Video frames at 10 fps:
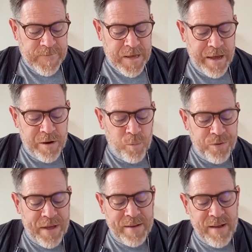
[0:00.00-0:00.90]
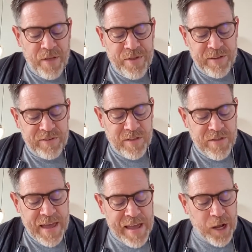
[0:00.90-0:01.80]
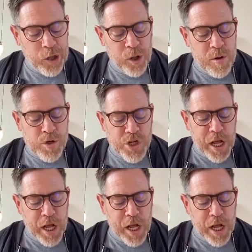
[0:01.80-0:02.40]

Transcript: And when they had done this, they enclosed